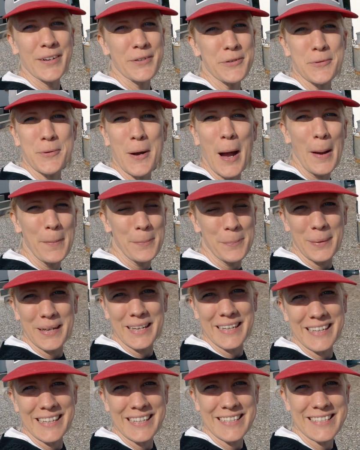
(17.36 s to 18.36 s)
grew up.
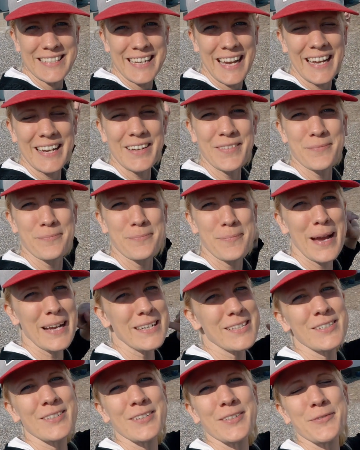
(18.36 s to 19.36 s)
And it's kind of
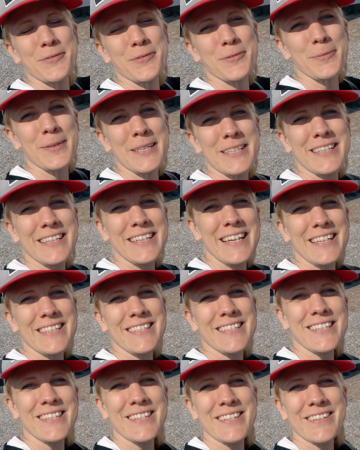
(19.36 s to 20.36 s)
magical for me to get
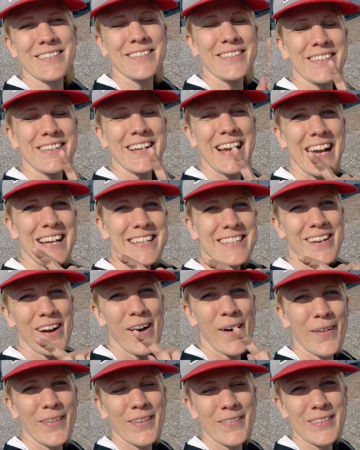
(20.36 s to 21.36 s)
to show you guys
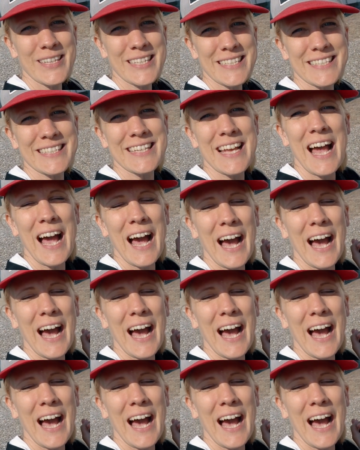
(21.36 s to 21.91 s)
all of this.